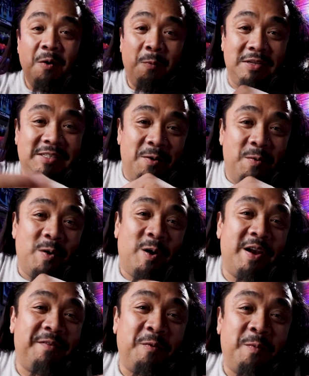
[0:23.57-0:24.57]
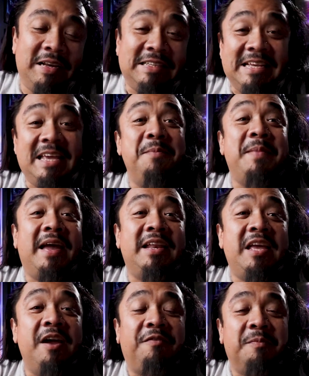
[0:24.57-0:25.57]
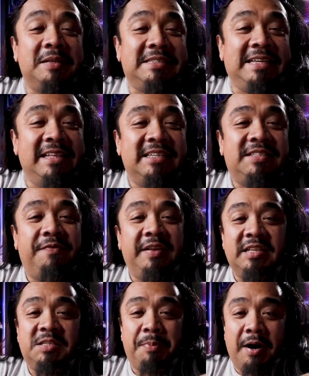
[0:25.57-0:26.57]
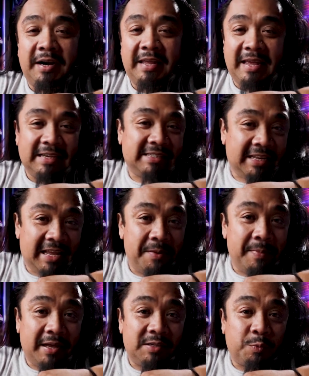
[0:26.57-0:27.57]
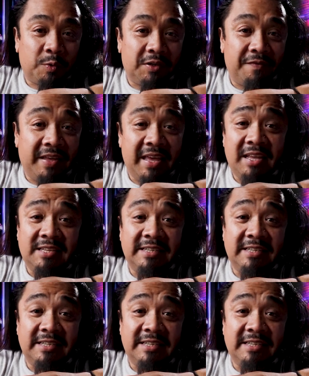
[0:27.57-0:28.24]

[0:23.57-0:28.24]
What's going on, everyone? It's Eman here from the C-List Villains Podcast and Eman's World of Geek.